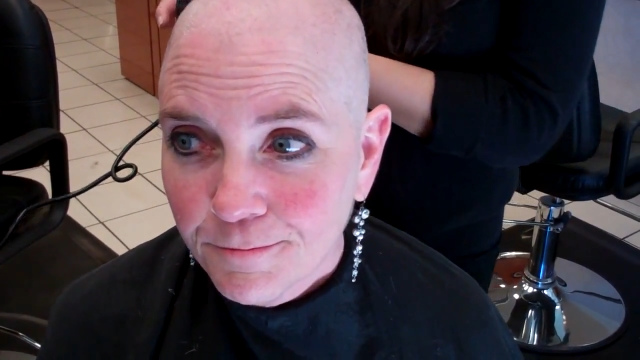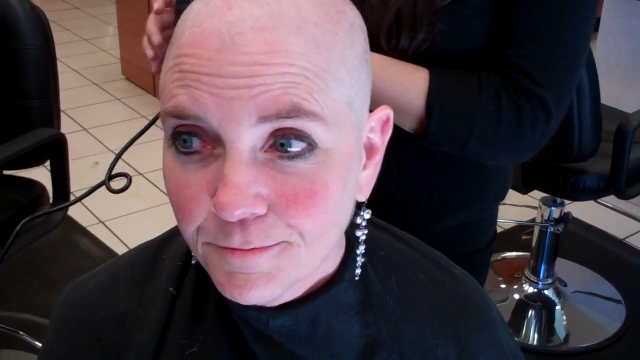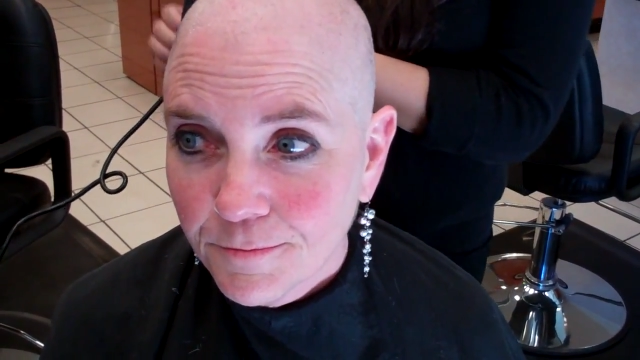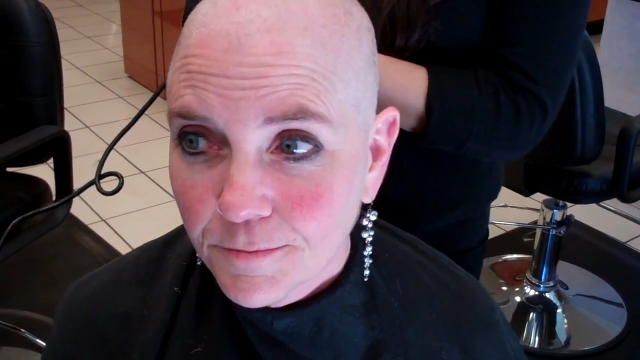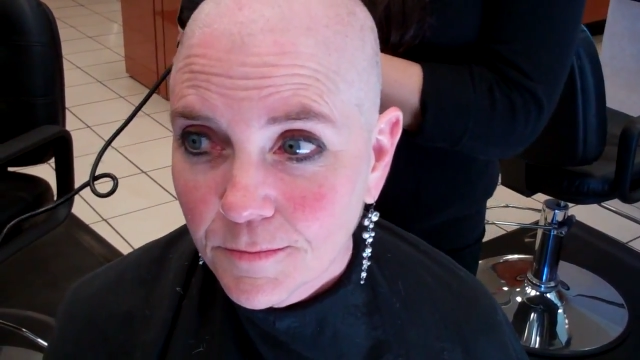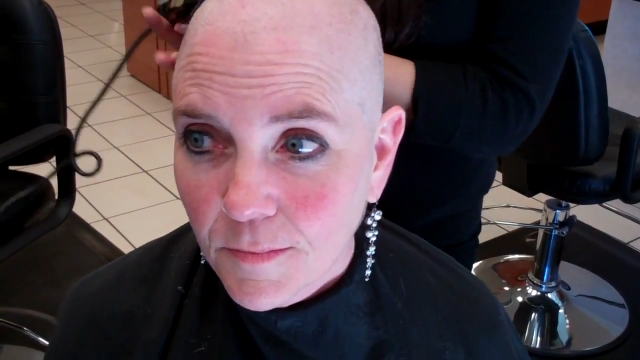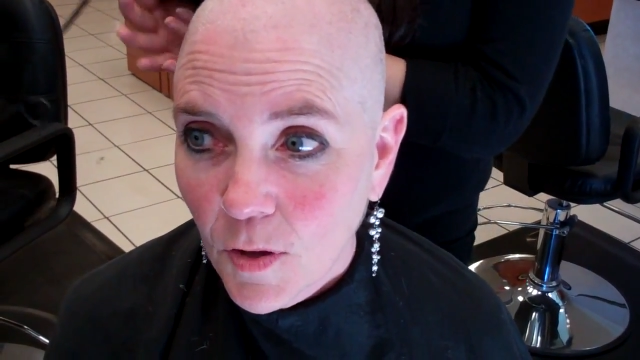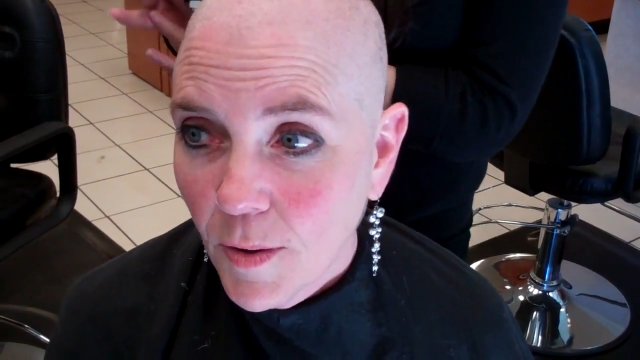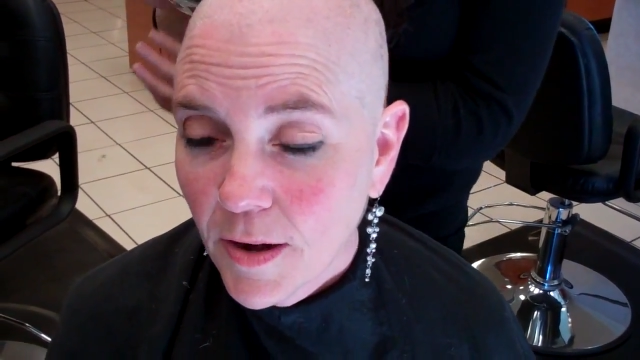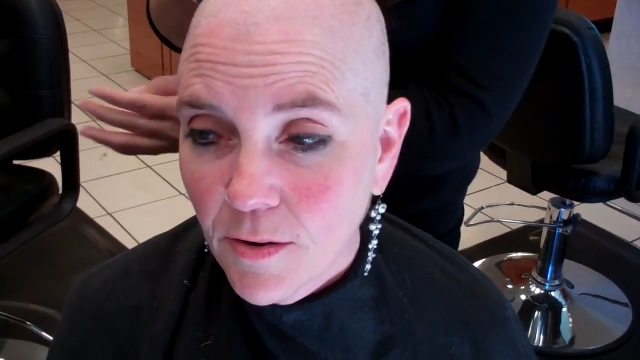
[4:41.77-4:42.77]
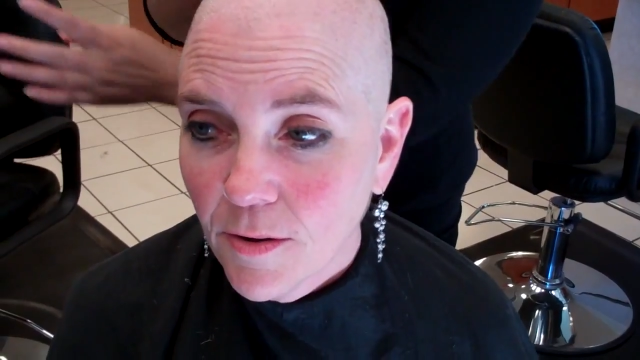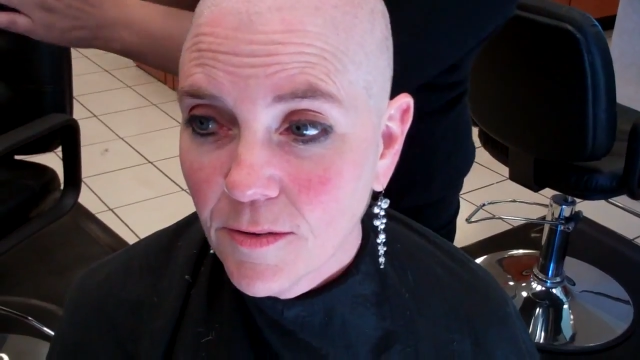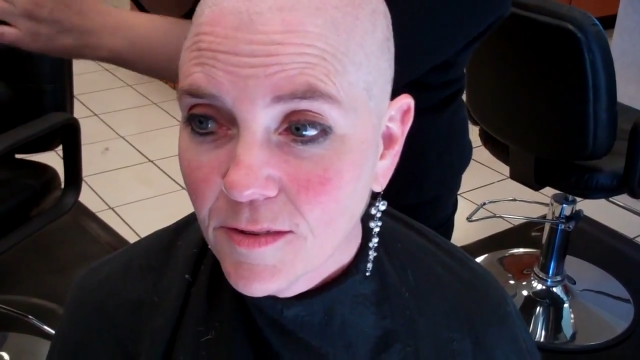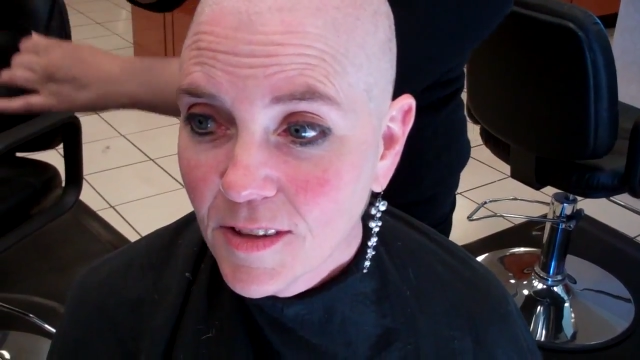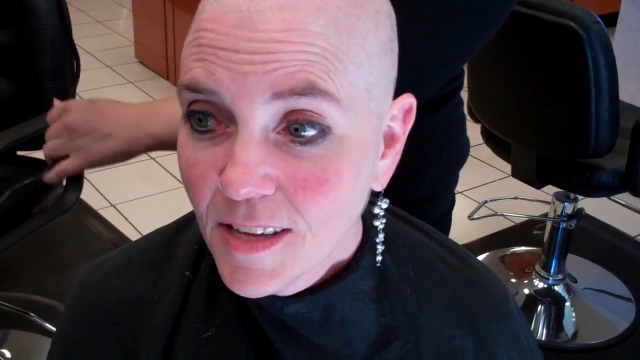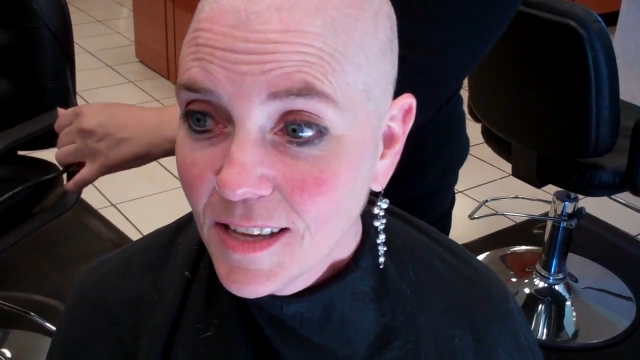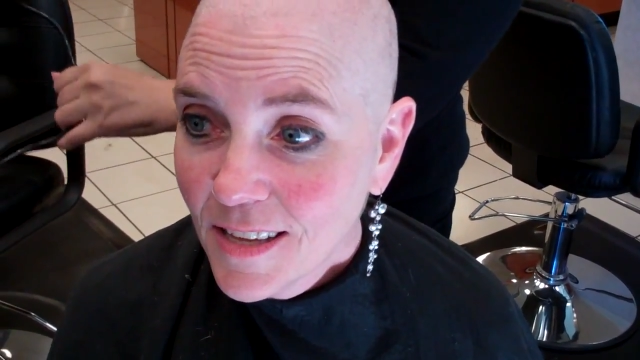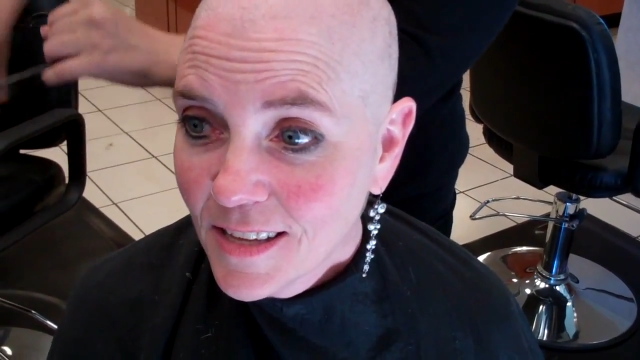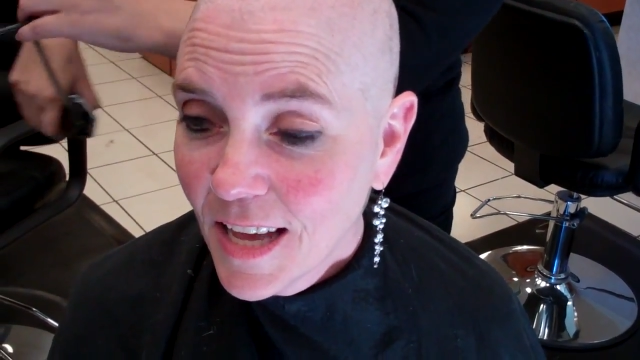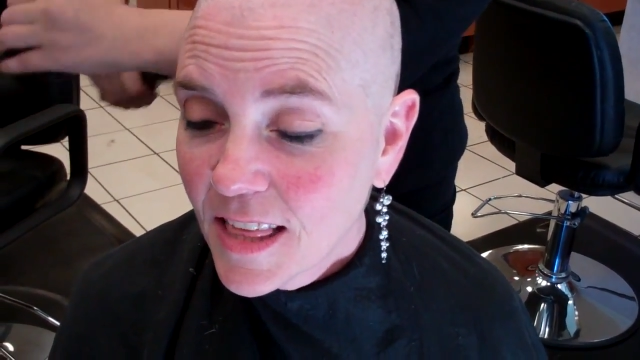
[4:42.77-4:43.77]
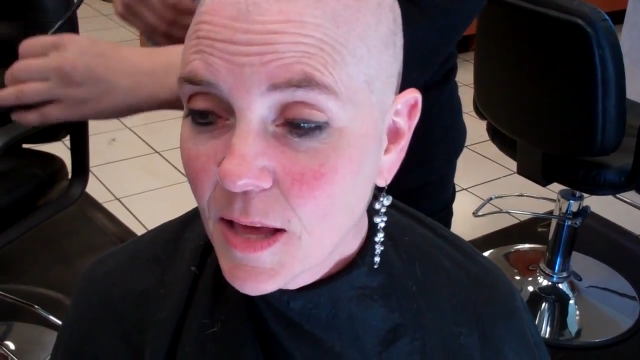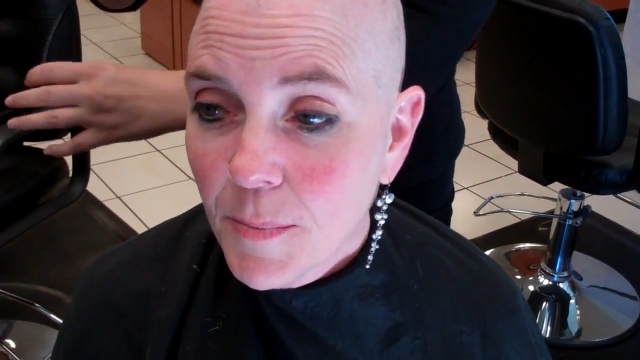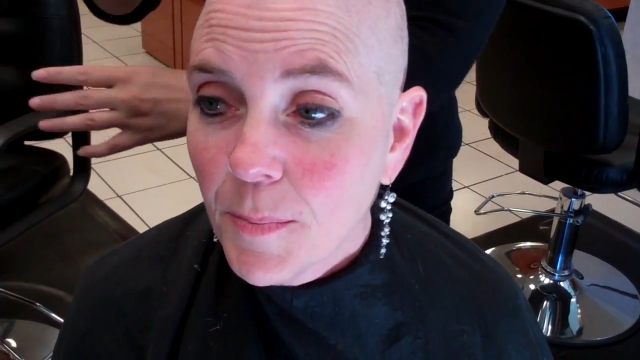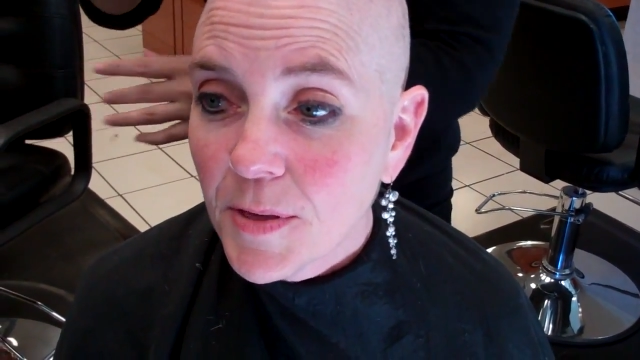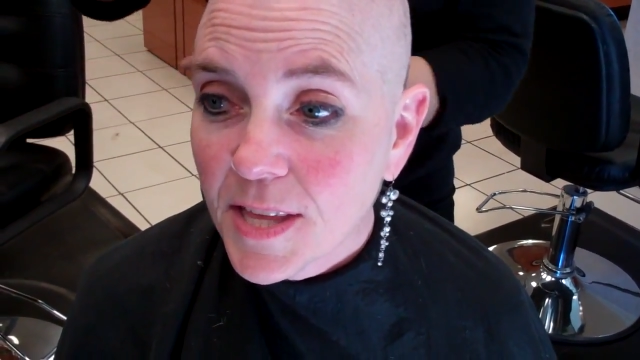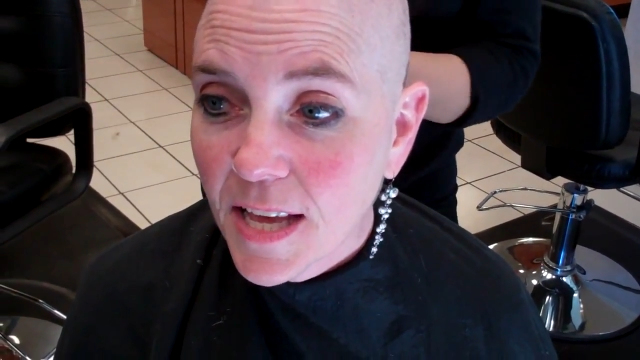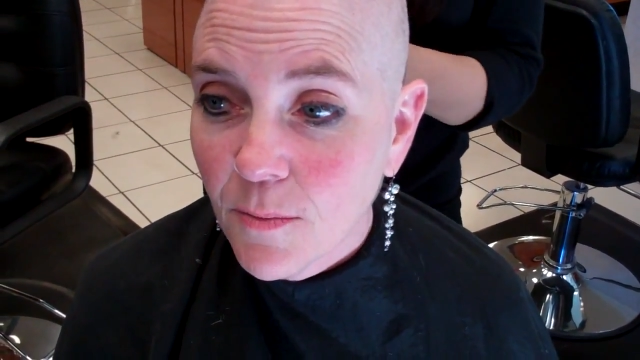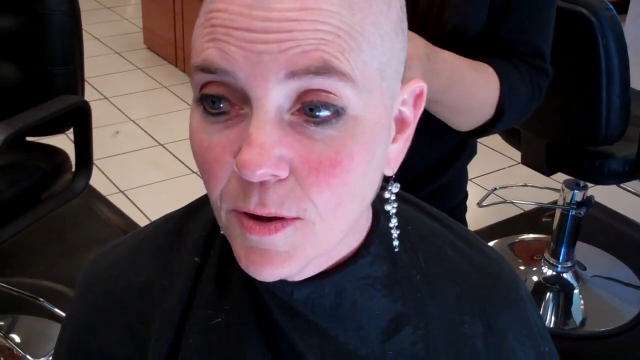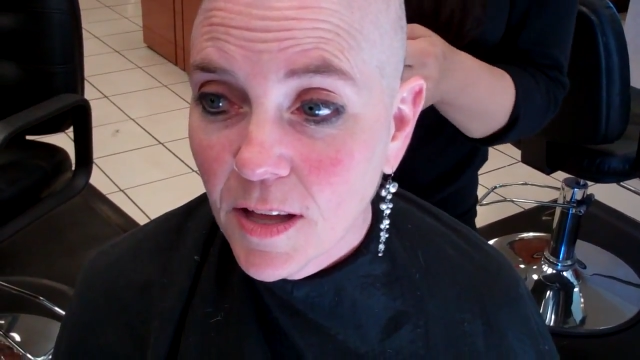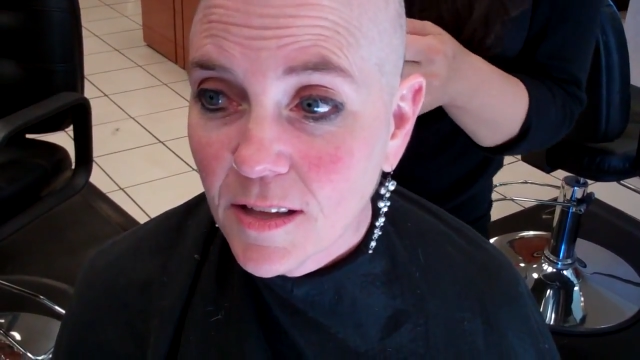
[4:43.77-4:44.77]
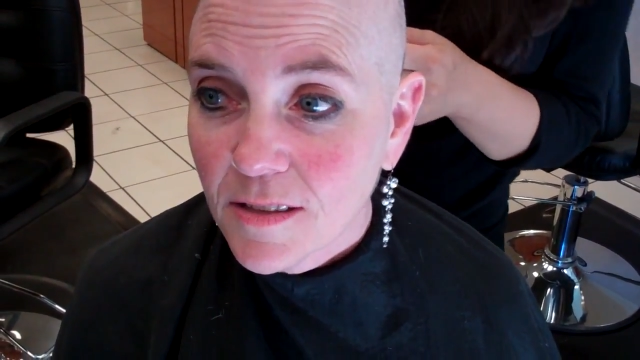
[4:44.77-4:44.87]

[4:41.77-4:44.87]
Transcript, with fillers: Oh, I don't know. That's what. Yeah, some people say it will.